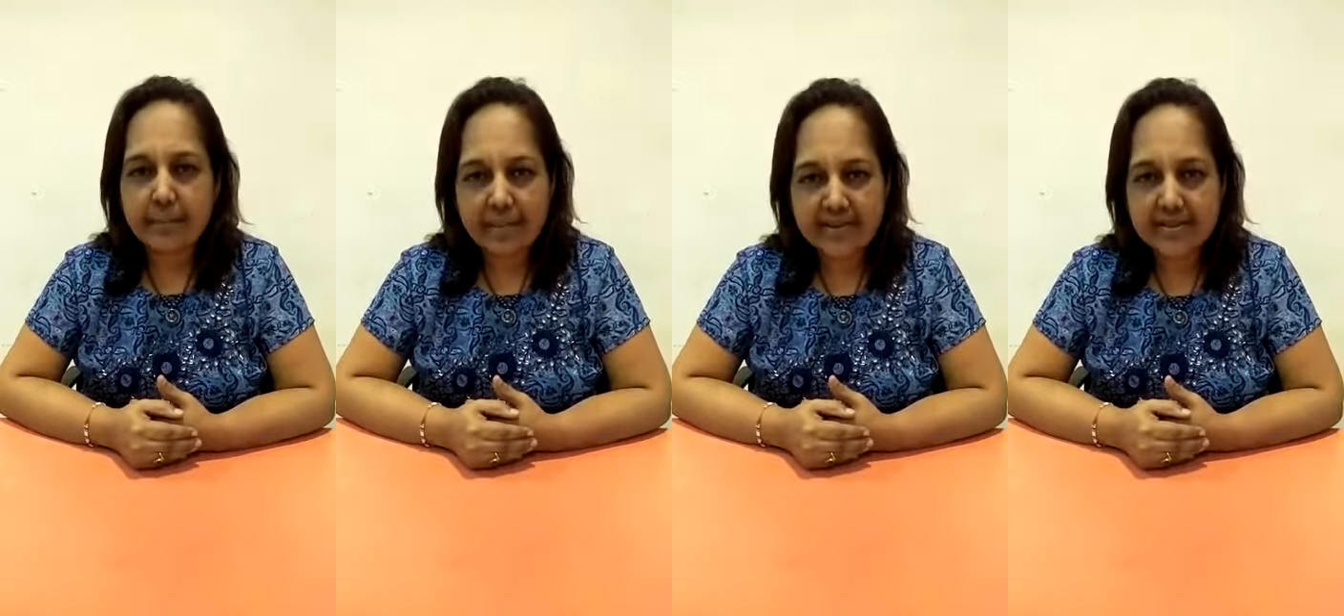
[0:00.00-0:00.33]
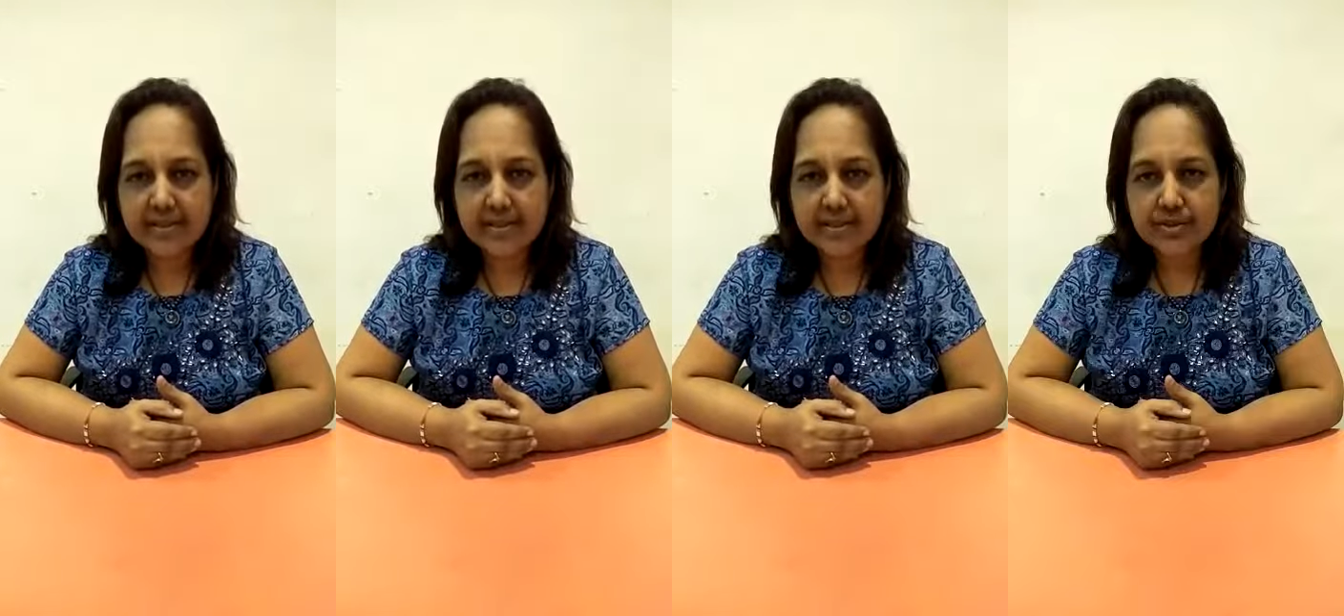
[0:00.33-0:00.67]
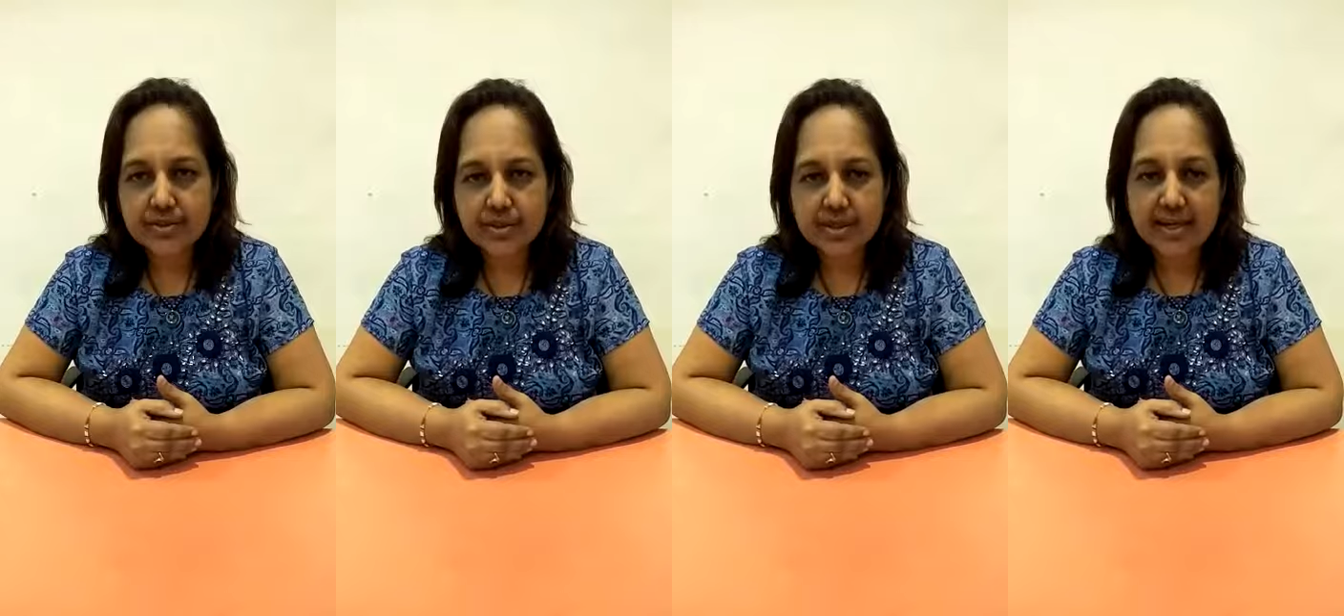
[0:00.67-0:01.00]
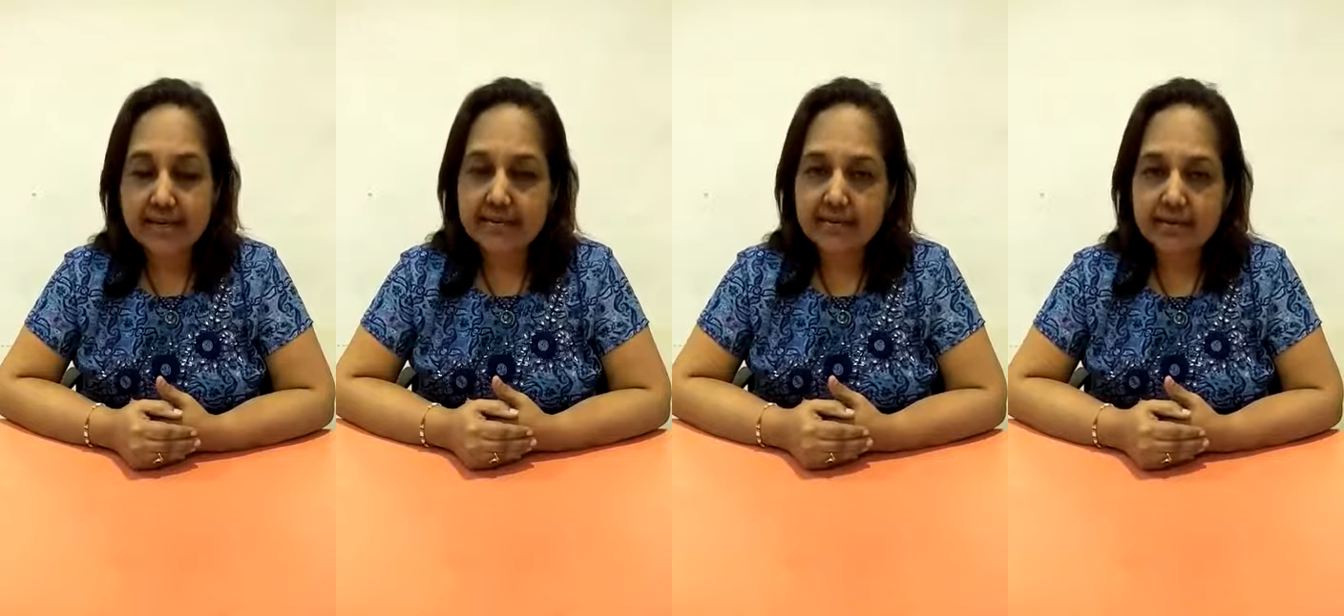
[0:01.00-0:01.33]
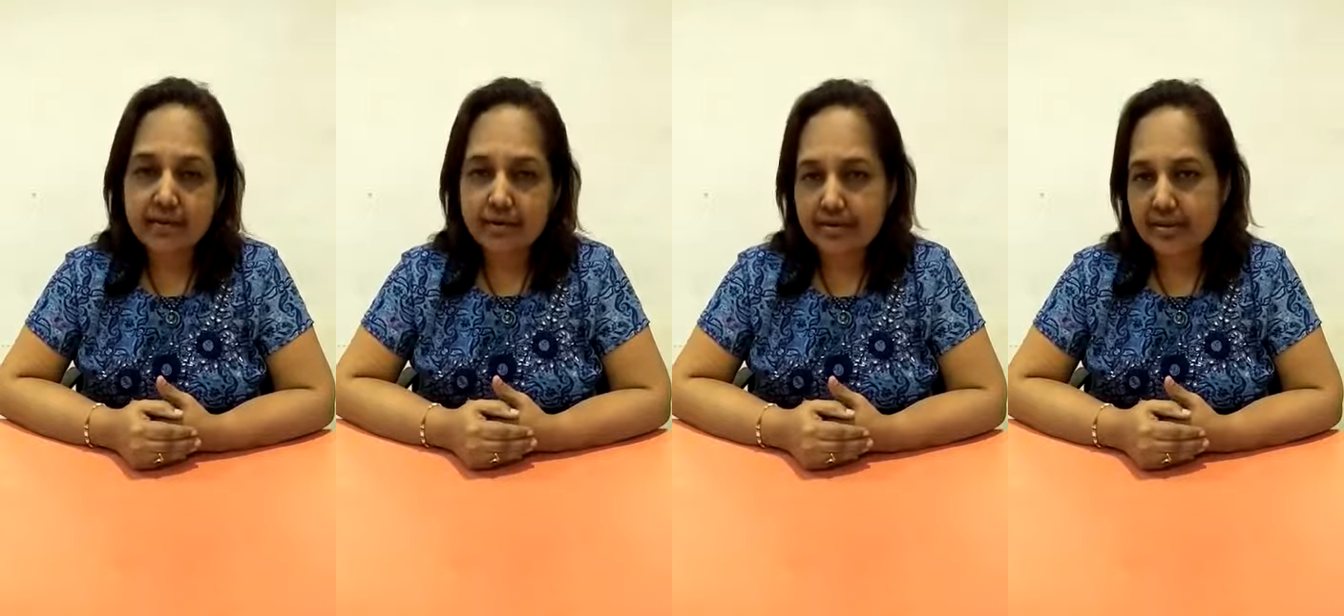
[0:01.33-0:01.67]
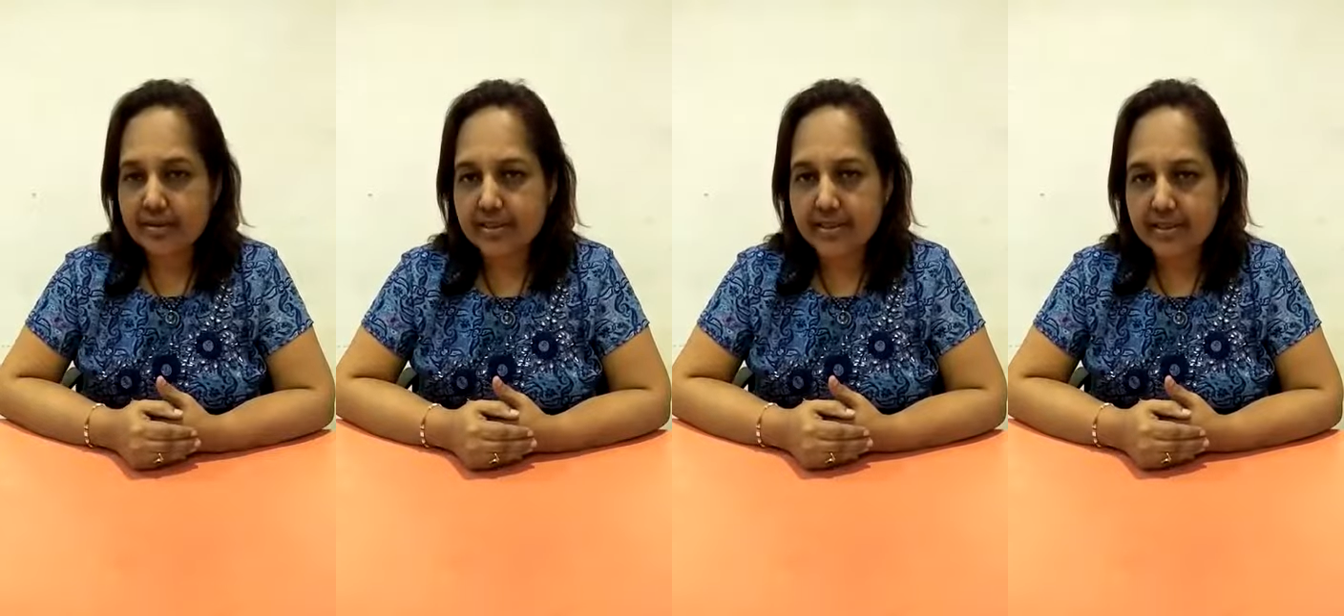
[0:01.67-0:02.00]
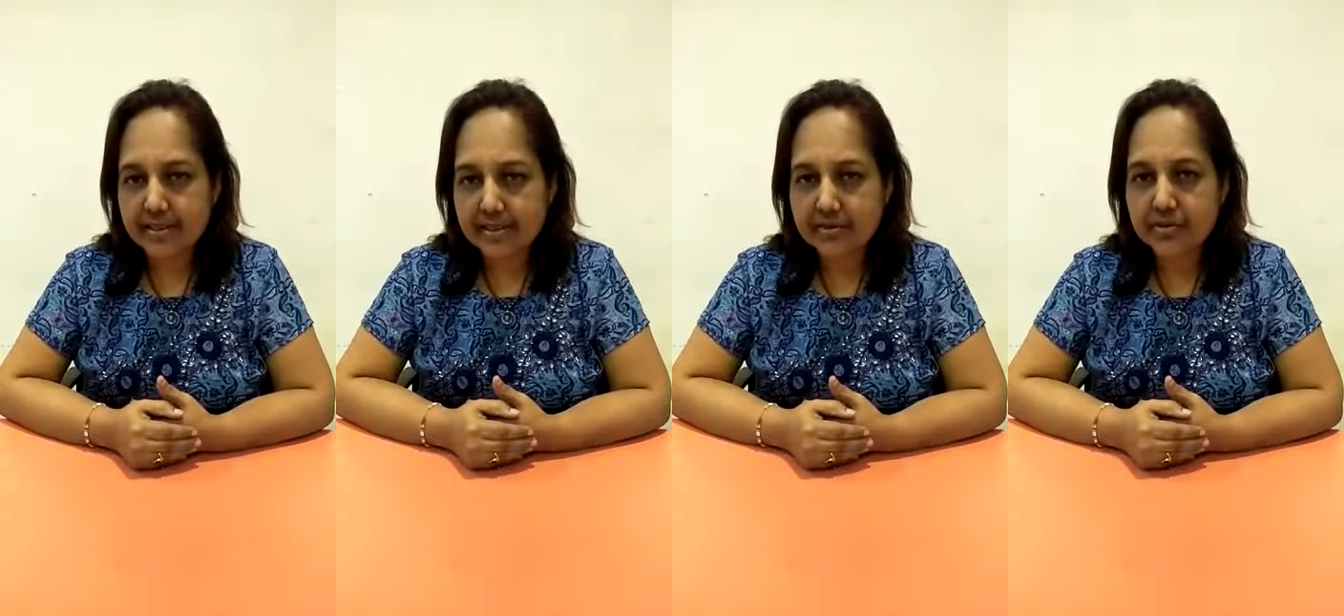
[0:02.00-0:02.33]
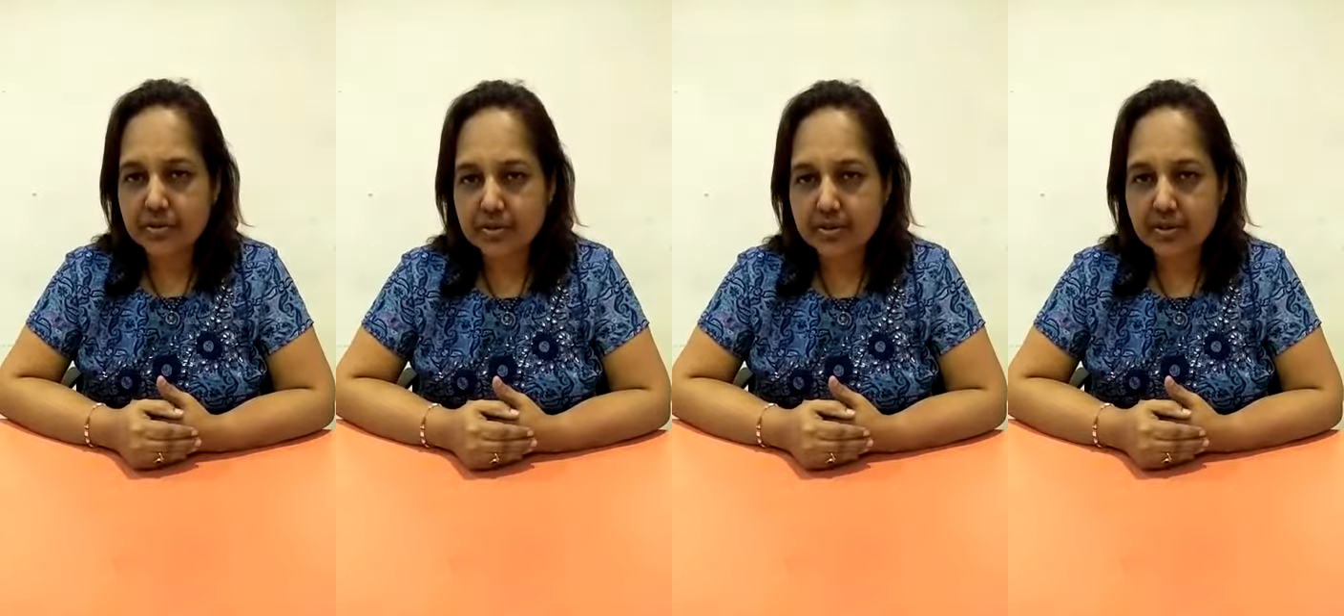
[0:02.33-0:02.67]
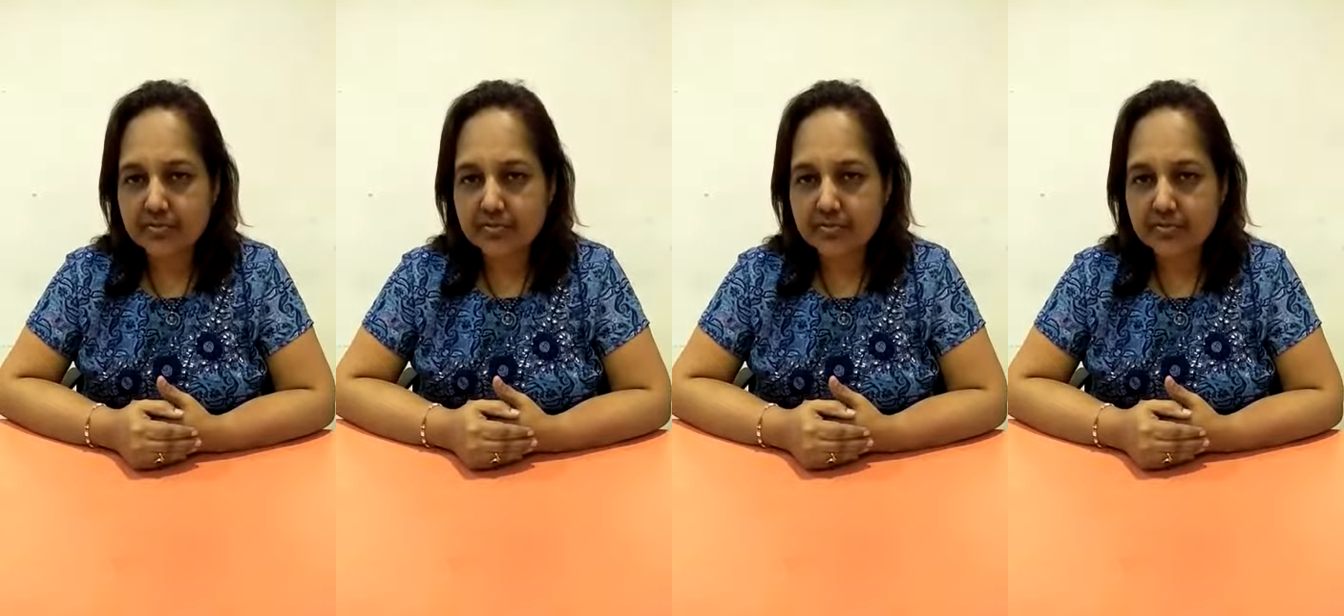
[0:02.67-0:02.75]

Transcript: passage and the author's intention